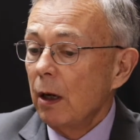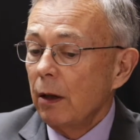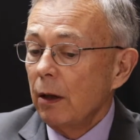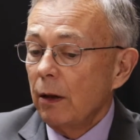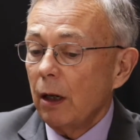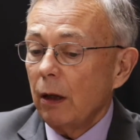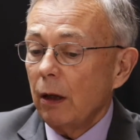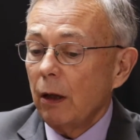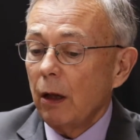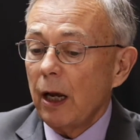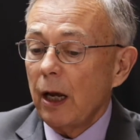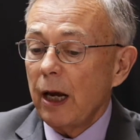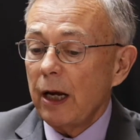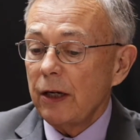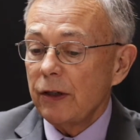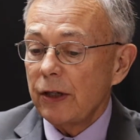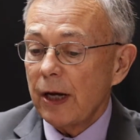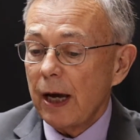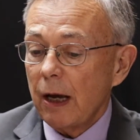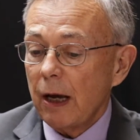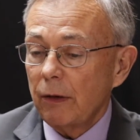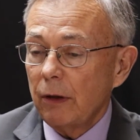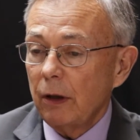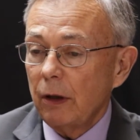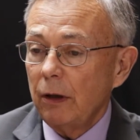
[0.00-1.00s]
that lays
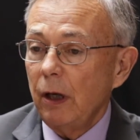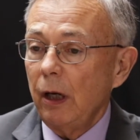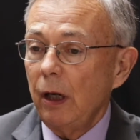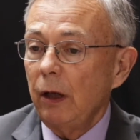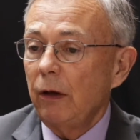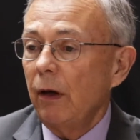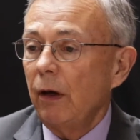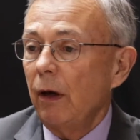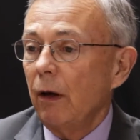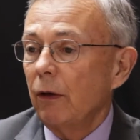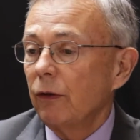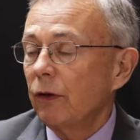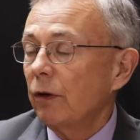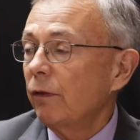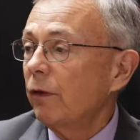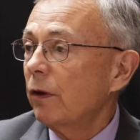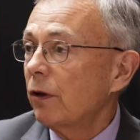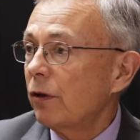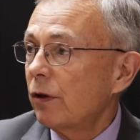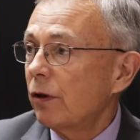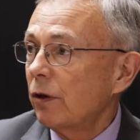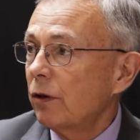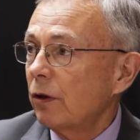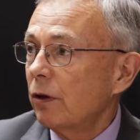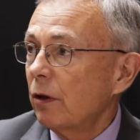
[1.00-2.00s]
out the details of a
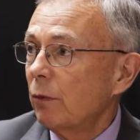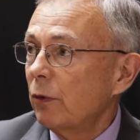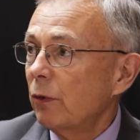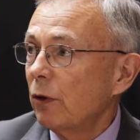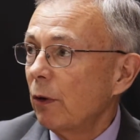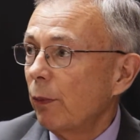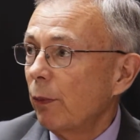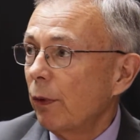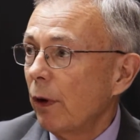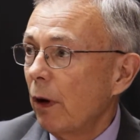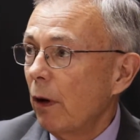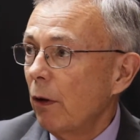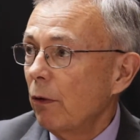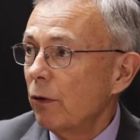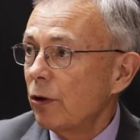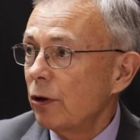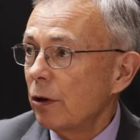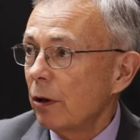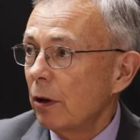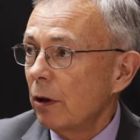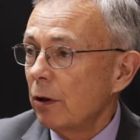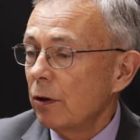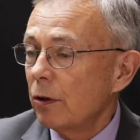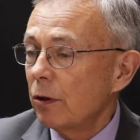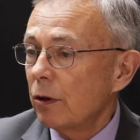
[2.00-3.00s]
systems approach.
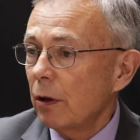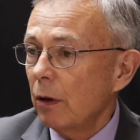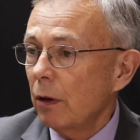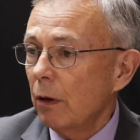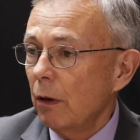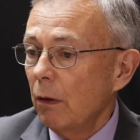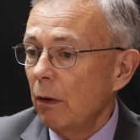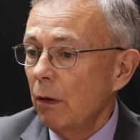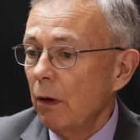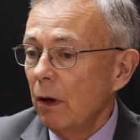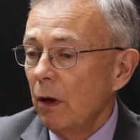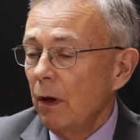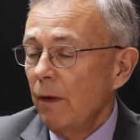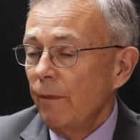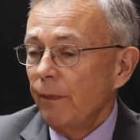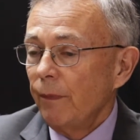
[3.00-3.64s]
And so